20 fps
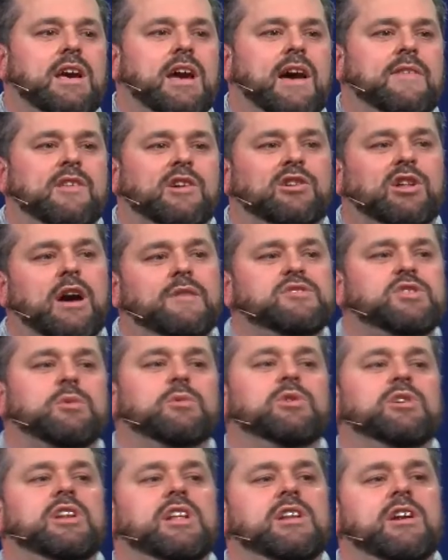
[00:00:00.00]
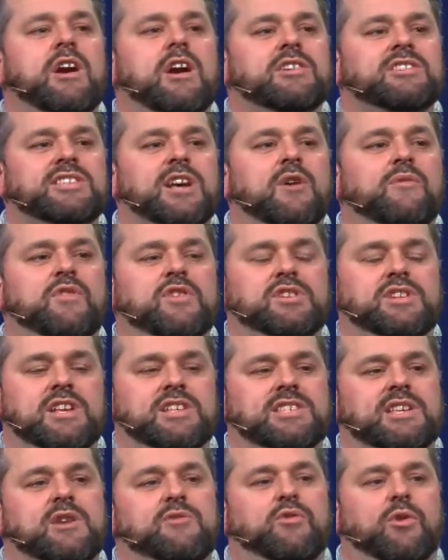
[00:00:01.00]
And the gloves are rooted in our
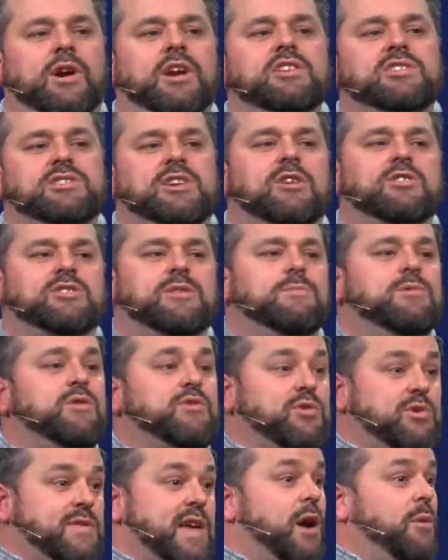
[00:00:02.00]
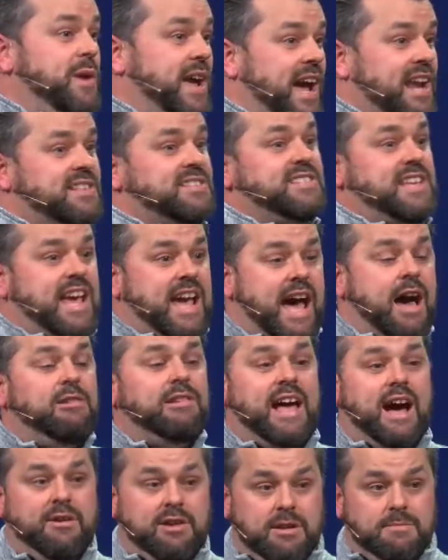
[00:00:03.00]
selfishness. And if we're going to start to move through that, we got to say out
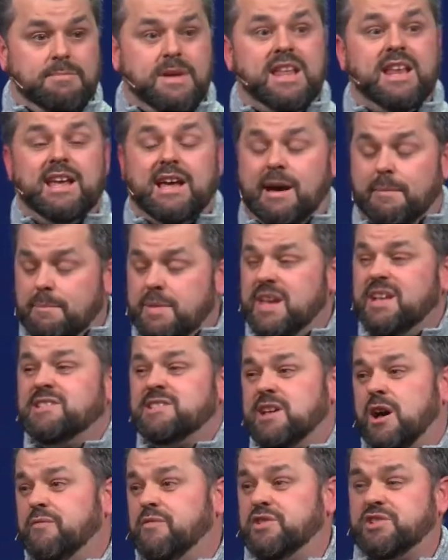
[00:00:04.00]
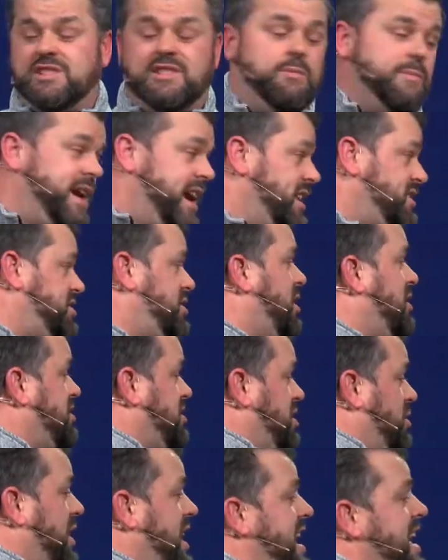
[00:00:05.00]
loud, admit it, I'm being selfish. And then we got to start
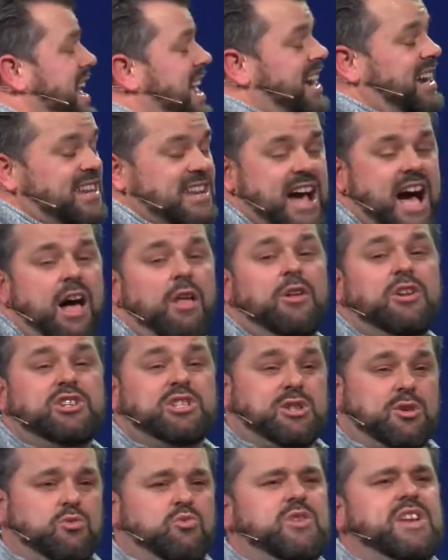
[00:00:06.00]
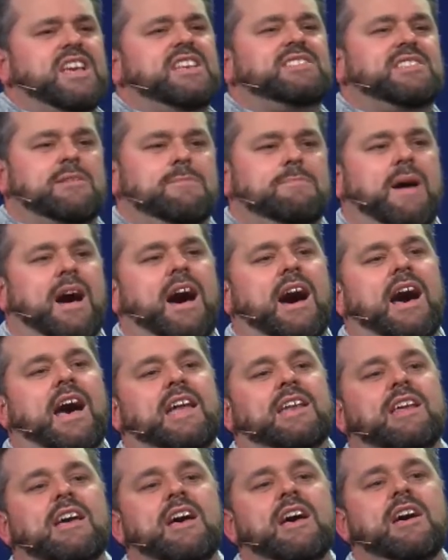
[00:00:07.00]
to acknowledge the reason
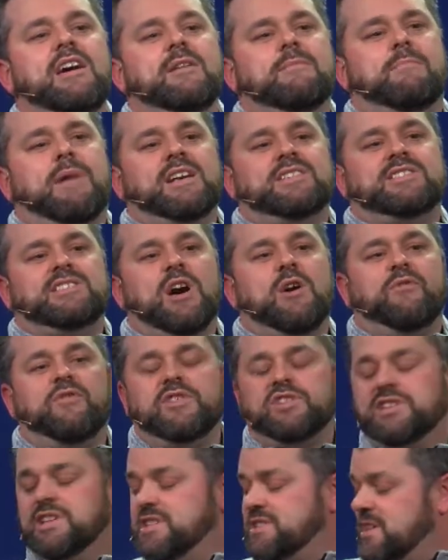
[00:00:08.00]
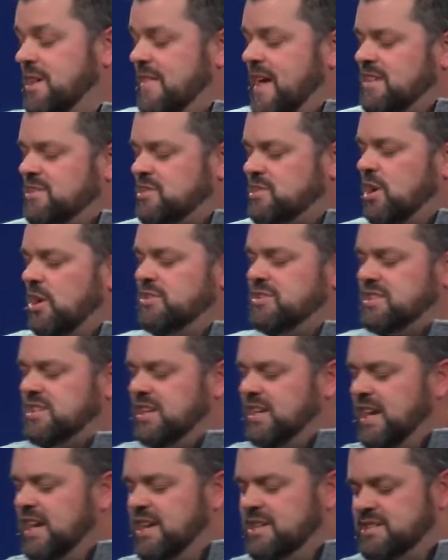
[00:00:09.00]
behind my selfishness. Now, that starts to
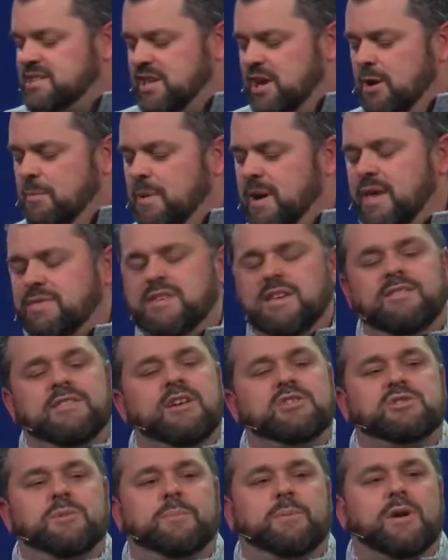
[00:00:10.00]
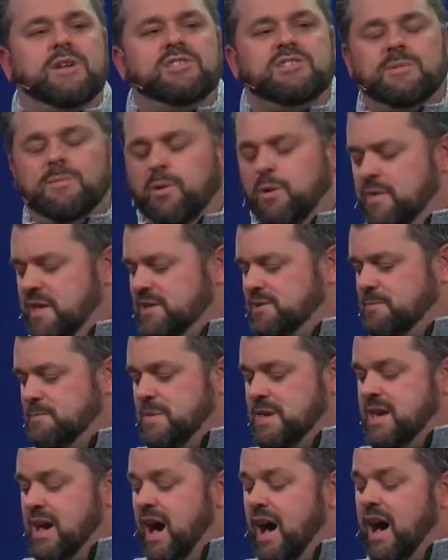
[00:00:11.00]
get us there, but I think there's a principle that's
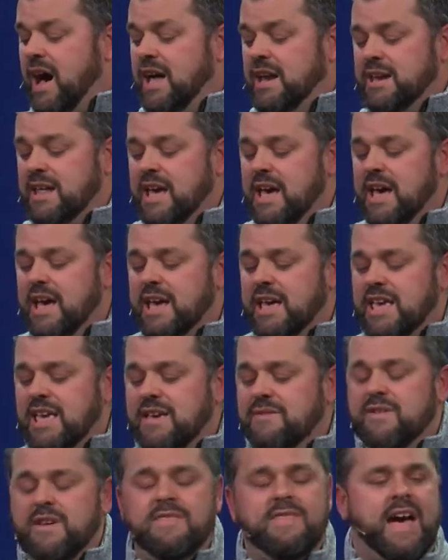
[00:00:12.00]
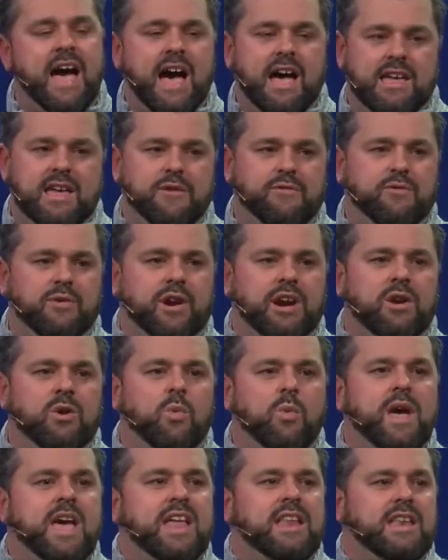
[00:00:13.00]
beyond even that if we're going to
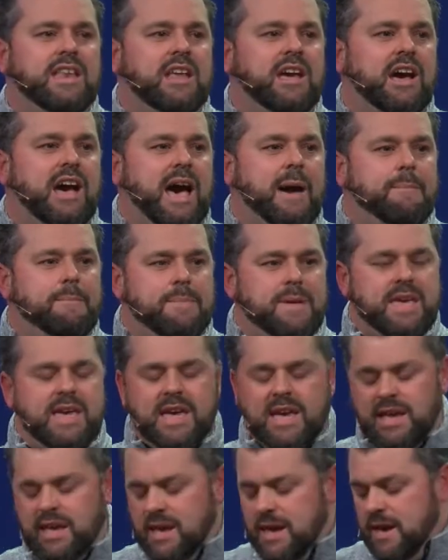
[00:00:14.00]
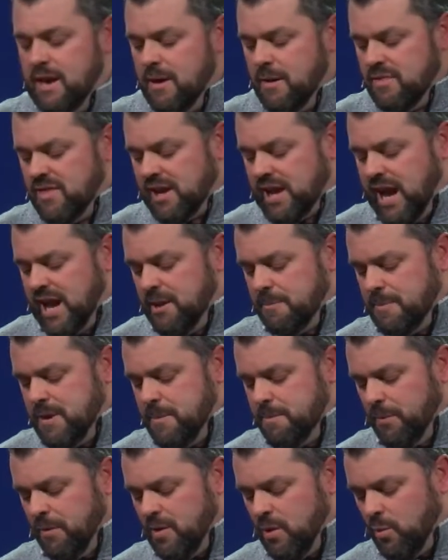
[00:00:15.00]
win at being the kind of
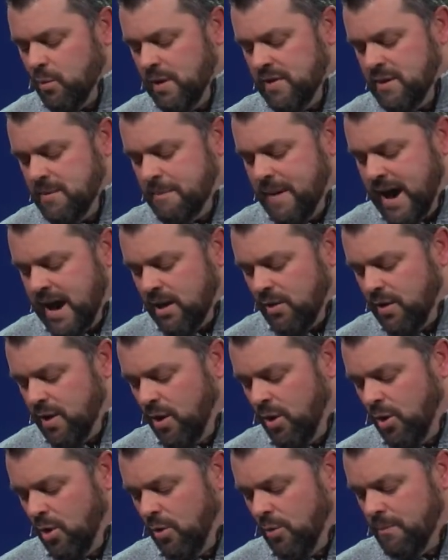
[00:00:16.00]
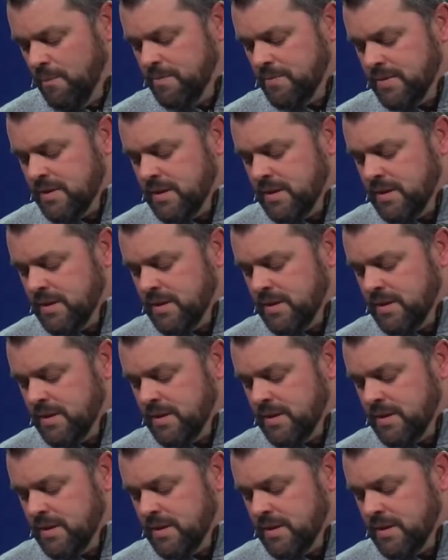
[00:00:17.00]
people that win the battle at home.